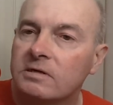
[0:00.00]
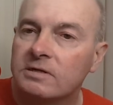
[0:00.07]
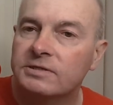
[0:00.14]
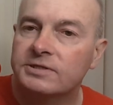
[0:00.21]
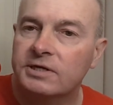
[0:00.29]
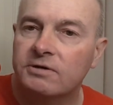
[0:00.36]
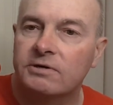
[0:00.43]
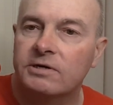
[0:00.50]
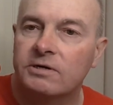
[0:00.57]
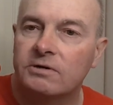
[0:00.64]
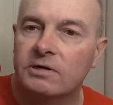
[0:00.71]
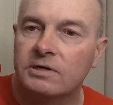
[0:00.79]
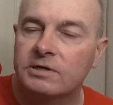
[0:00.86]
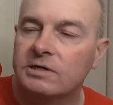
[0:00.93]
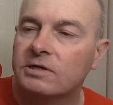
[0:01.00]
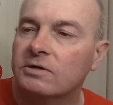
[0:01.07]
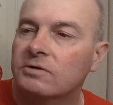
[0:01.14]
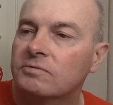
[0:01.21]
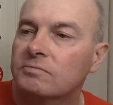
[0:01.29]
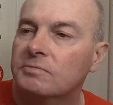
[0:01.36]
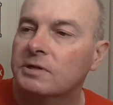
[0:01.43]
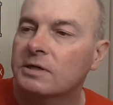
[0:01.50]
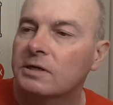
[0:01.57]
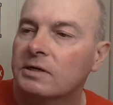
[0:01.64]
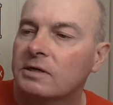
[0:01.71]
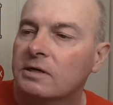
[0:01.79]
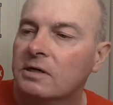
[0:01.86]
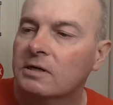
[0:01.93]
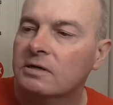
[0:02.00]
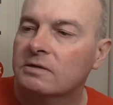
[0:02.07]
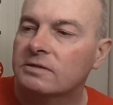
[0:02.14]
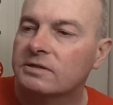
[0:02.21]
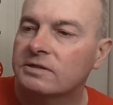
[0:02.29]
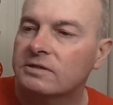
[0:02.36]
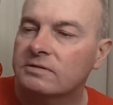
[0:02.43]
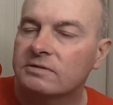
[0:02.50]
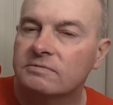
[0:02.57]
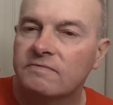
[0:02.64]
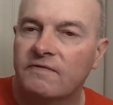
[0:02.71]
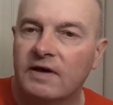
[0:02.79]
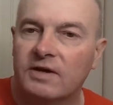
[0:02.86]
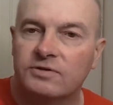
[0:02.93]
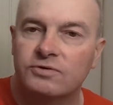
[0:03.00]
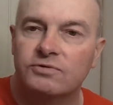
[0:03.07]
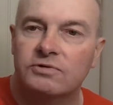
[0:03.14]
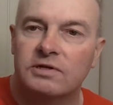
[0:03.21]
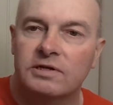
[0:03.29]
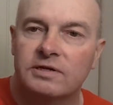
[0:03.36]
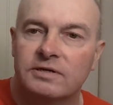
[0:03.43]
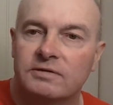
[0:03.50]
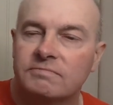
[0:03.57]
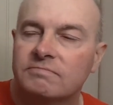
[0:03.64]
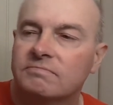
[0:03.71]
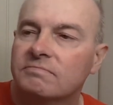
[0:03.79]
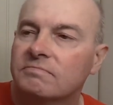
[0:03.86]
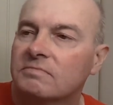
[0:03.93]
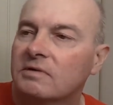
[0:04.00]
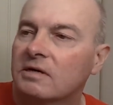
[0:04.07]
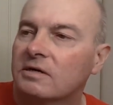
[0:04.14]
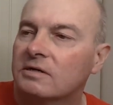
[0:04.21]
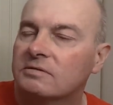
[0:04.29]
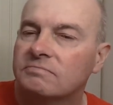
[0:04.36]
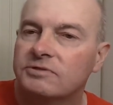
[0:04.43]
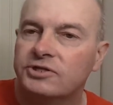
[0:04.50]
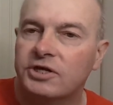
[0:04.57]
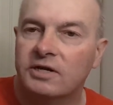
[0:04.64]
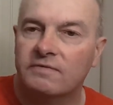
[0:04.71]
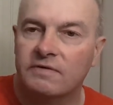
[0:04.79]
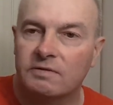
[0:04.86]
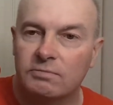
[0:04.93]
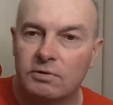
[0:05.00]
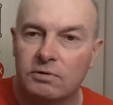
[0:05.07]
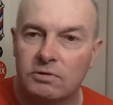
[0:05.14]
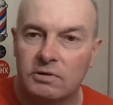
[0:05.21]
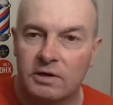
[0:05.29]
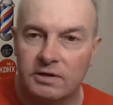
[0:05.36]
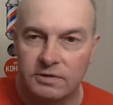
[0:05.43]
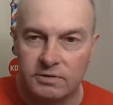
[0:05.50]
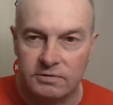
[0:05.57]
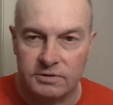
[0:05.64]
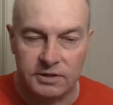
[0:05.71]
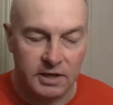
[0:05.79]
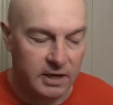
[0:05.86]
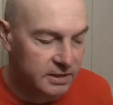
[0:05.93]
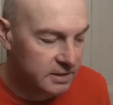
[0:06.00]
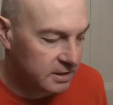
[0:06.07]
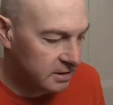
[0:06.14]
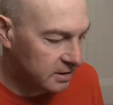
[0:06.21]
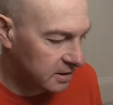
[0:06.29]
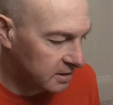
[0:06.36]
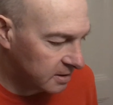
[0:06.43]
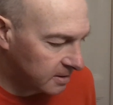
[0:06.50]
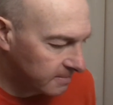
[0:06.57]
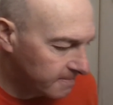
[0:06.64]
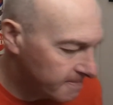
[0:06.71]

interior honeycombed, so the Vanulli shaving bowl, I used that today.